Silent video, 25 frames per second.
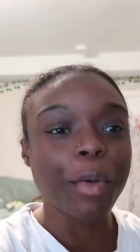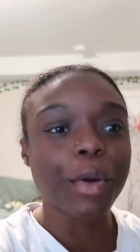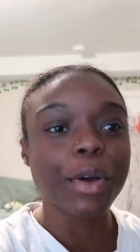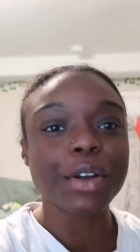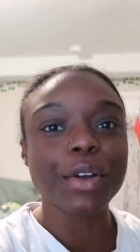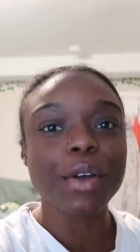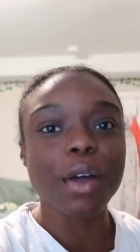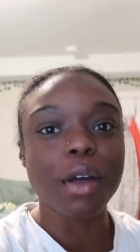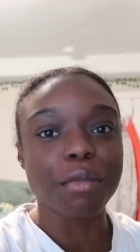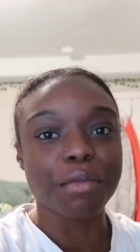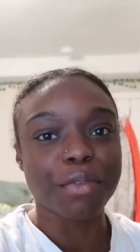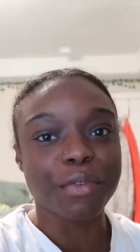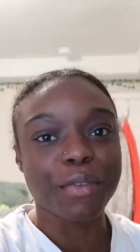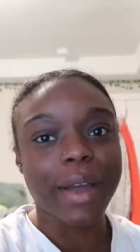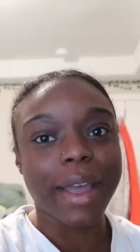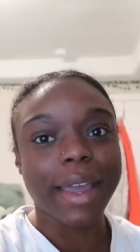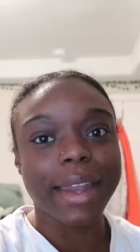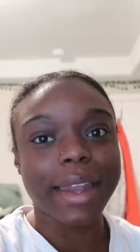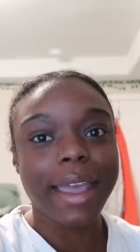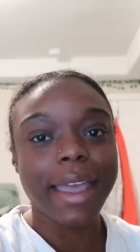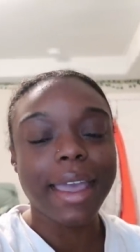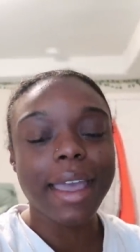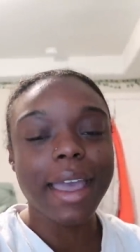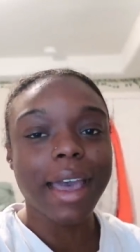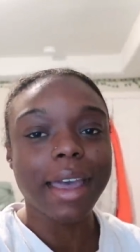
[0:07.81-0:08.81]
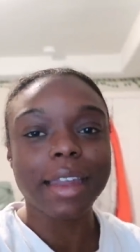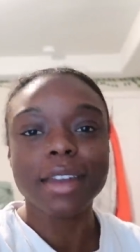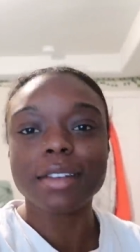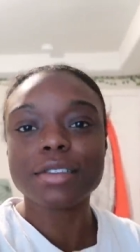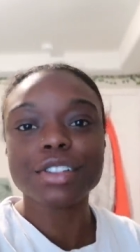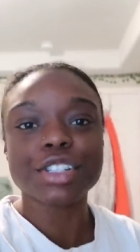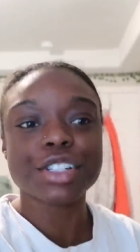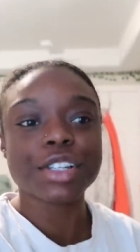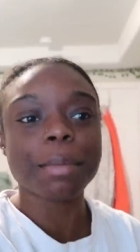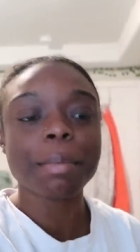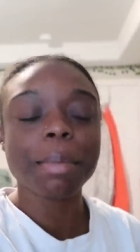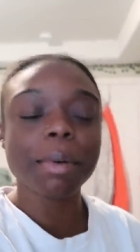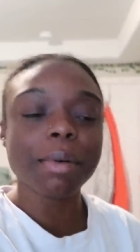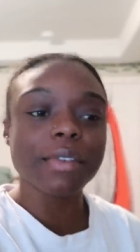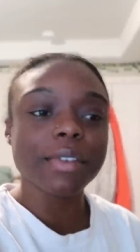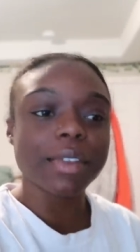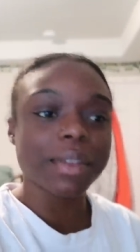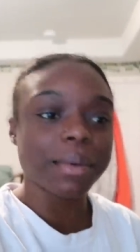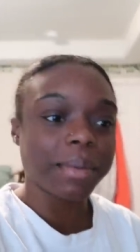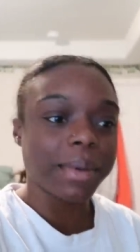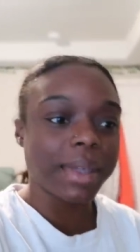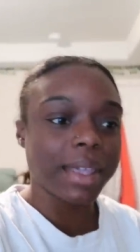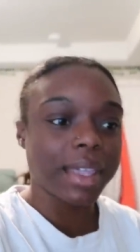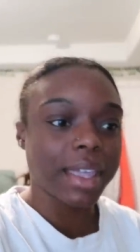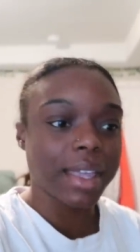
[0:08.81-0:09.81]
order on friday i don't ship over
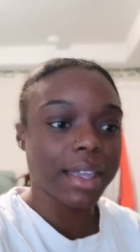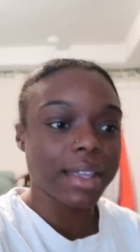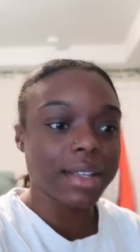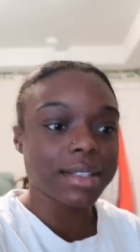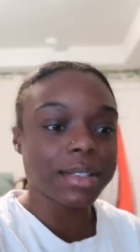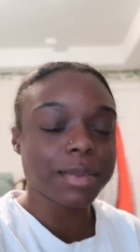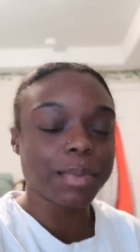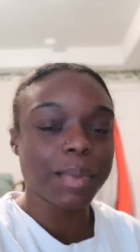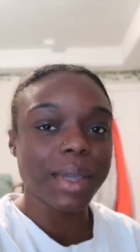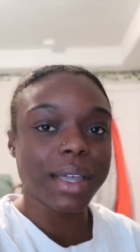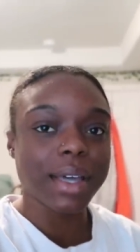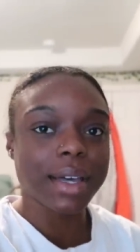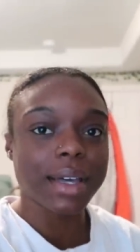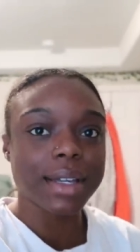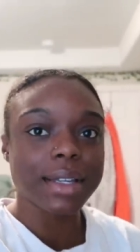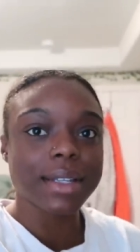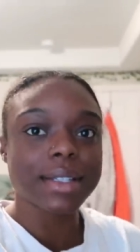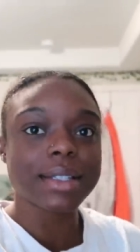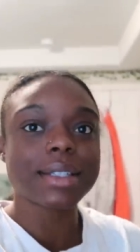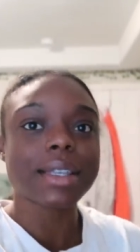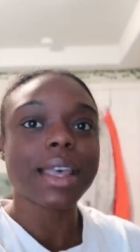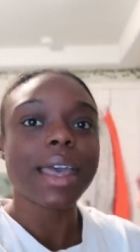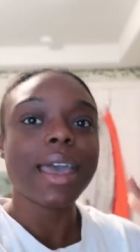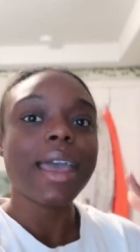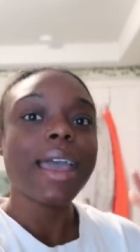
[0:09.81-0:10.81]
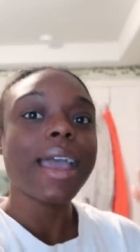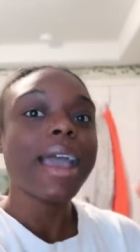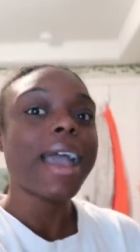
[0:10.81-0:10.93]
the weekends because